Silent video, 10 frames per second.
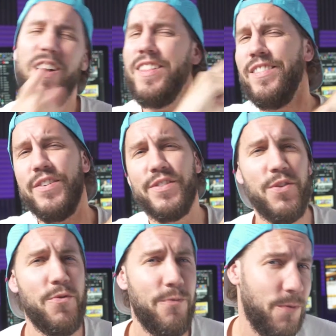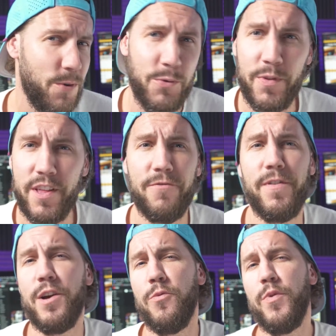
Well, look no further in this video.